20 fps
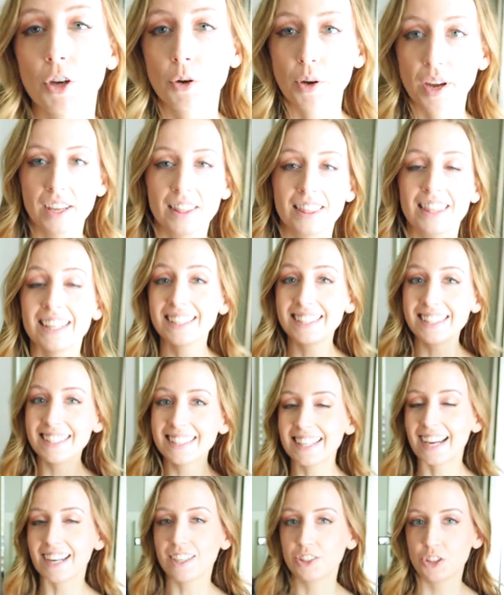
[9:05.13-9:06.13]
Okay, this
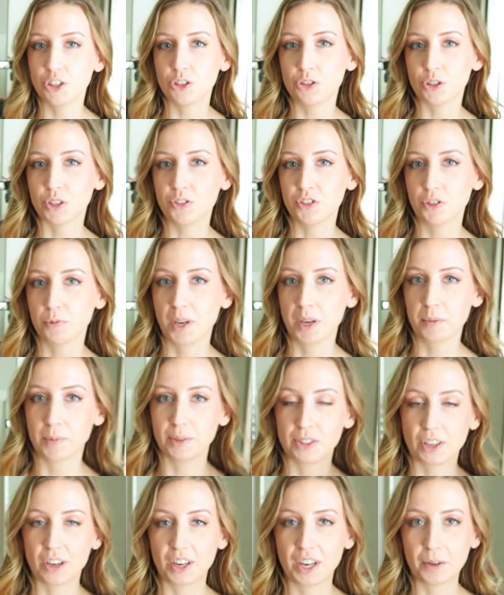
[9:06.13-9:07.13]
is actually a dress from
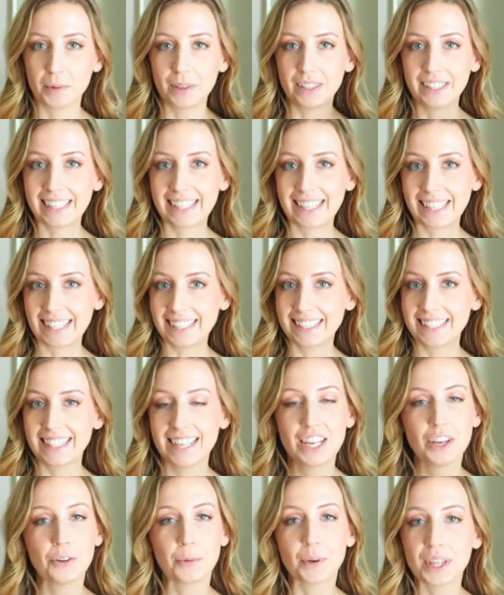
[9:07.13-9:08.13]
Amazon. I will link it
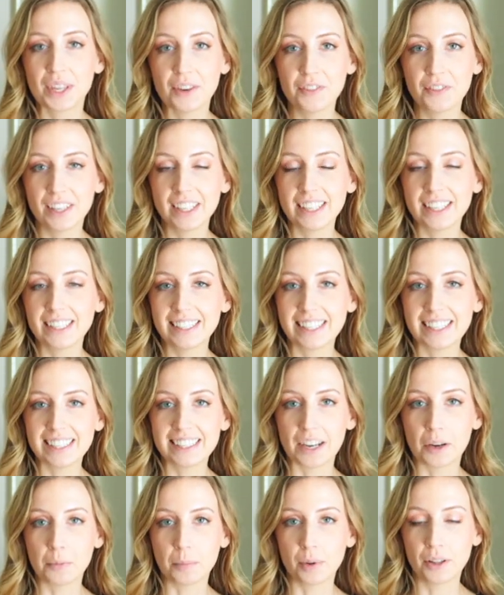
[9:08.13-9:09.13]
with an affiliate link
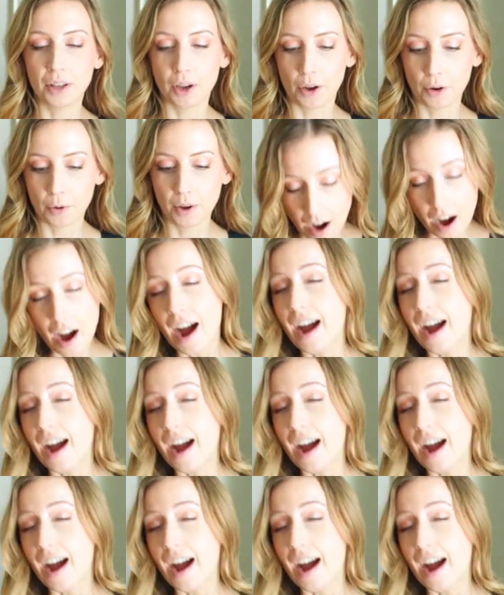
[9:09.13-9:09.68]
down below.